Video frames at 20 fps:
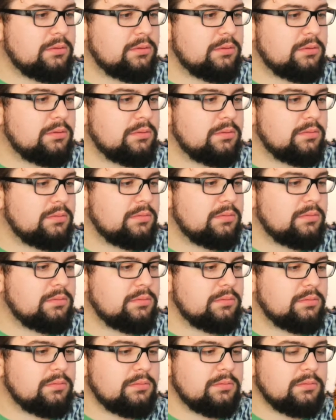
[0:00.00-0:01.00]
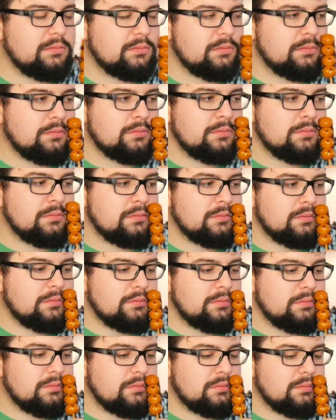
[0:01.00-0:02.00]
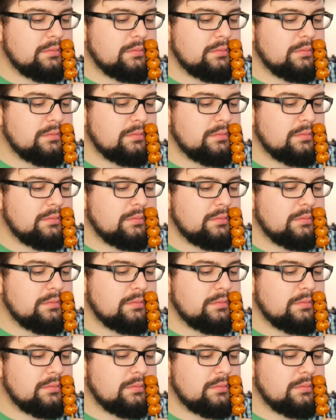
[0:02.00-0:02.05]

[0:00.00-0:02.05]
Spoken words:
(not speaking)